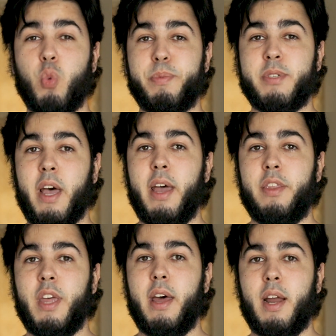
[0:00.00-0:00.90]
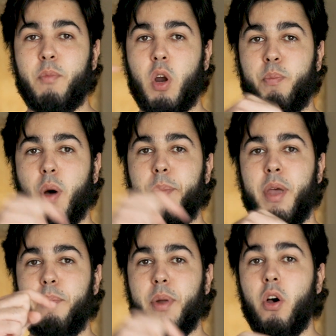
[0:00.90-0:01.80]
website that I'm going to pop
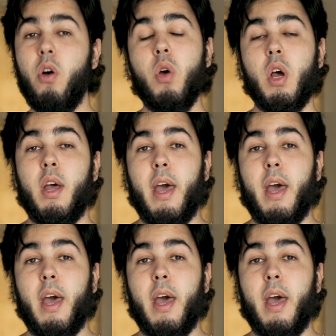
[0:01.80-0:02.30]
here below.